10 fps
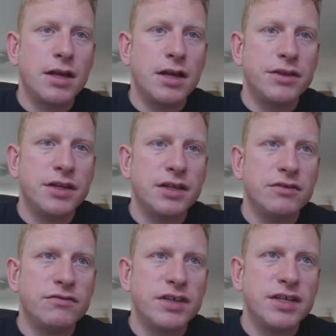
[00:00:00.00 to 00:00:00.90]
think the
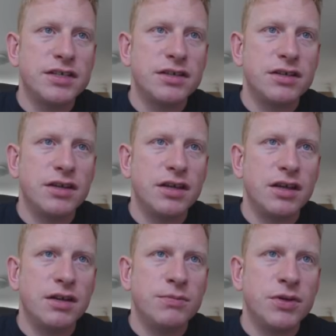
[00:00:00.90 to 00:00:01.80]
reason
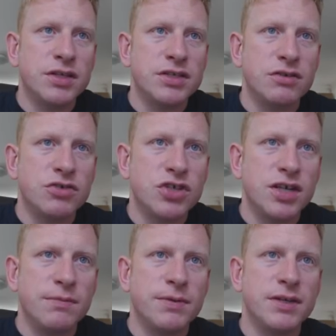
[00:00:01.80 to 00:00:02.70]
I put it so
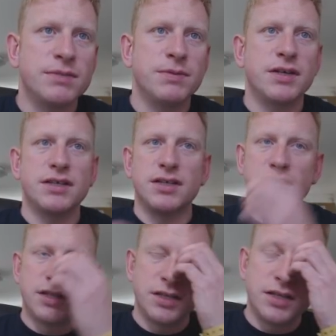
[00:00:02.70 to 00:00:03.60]
cheap is because
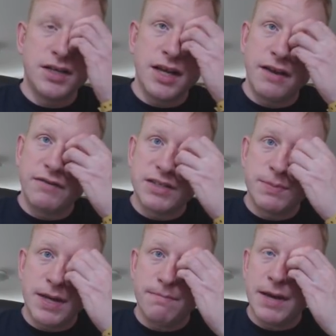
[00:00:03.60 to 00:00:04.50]
I didn't have a
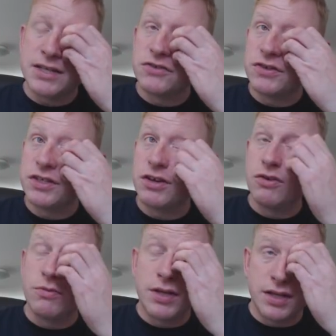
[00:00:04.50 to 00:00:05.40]
spare battery to go
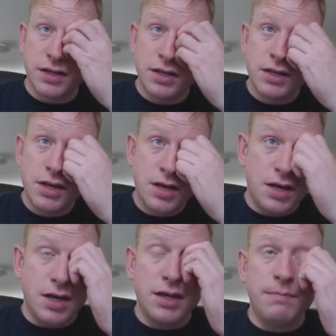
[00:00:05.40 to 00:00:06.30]
with it,
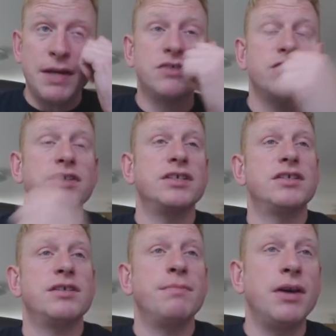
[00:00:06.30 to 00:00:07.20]
and the batteries
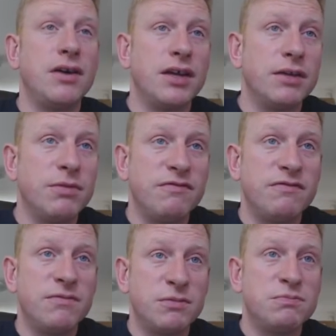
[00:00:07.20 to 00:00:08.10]
to buy were
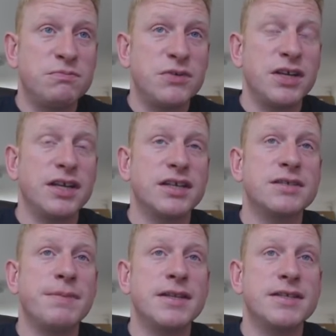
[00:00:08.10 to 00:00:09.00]
pretty
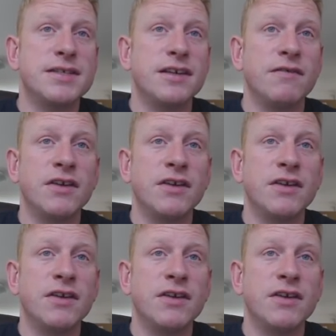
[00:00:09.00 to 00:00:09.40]
expensive.